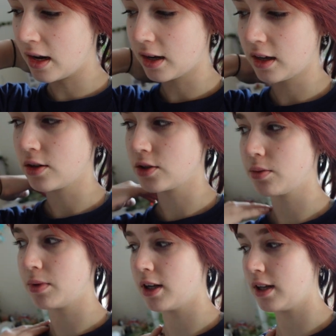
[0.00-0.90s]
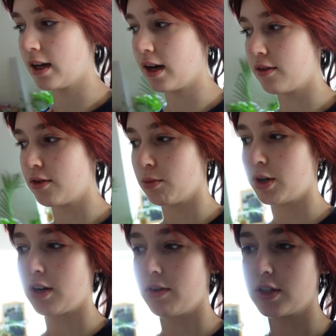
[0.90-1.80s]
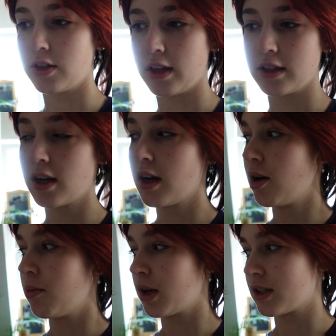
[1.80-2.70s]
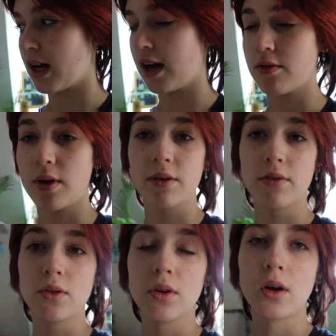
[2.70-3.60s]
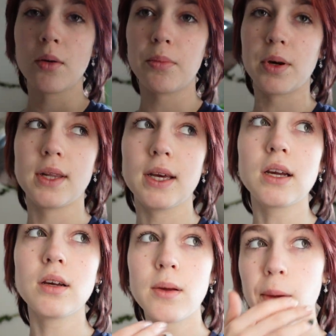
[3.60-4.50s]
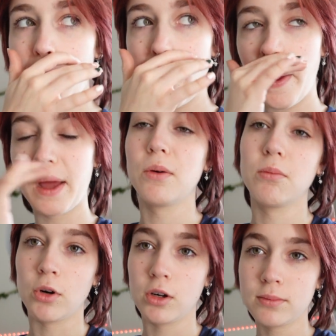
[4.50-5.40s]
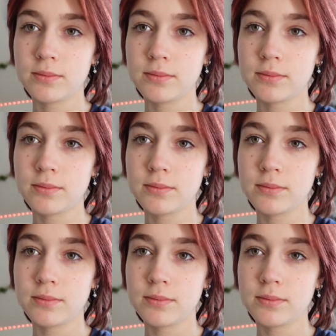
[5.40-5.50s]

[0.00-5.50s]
then I can also immediately get a few more decoration things, because I have quite a few, but like I want more.